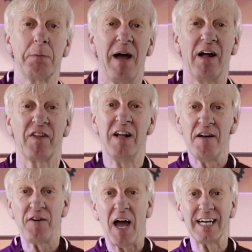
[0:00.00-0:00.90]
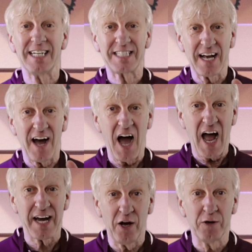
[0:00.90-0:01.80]
your mouth. Finally, sing a
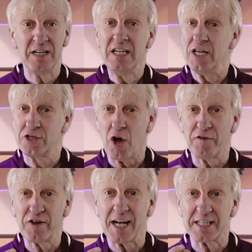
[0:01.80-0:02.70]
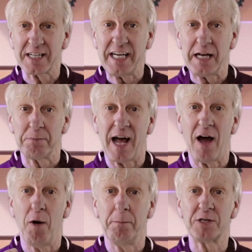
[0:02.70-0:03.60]
high note. Don't forget to keep that
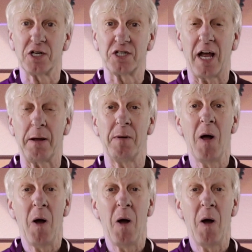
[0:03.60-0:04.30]
embouchure shape.